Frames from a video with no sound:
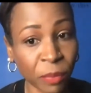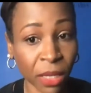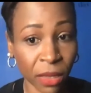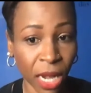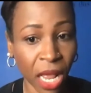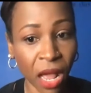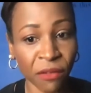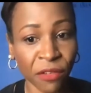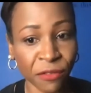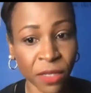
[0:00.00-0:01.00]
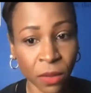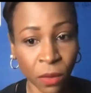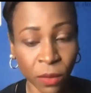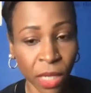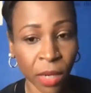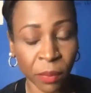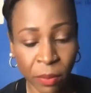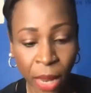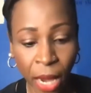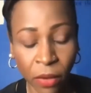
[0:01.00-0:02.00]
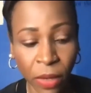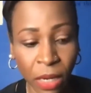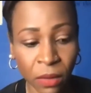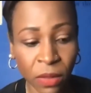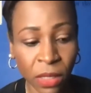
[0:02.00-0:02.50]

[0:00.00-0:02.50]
being that I have a physical therapy background.